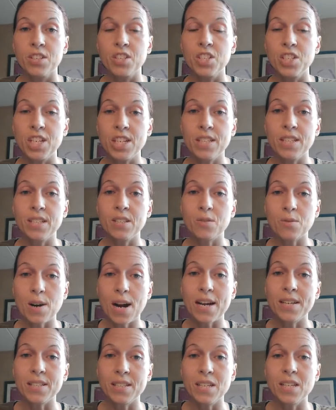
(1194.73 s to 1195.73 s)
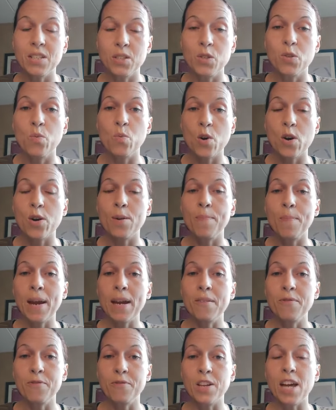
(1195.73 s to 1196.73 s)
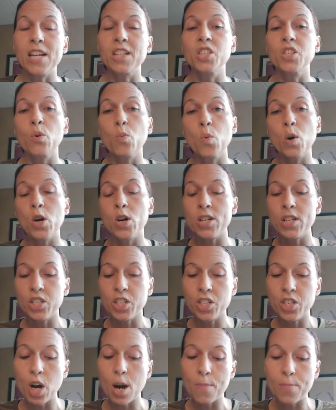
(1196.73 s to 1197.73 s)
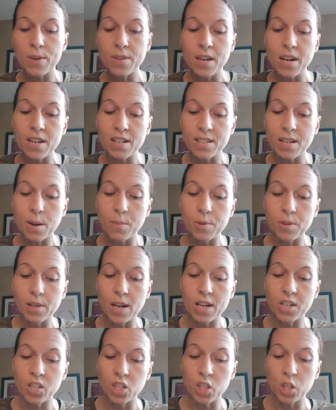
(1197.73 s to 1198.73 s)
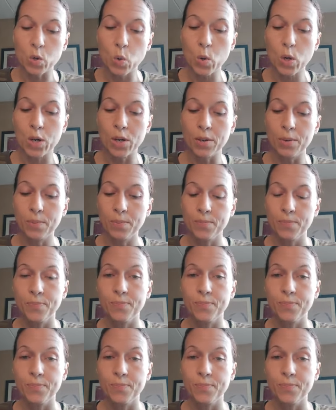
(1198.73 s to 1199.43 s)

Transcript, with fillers: Jesus Christ is the Word made flesh. The Word is sharper than a double edged sword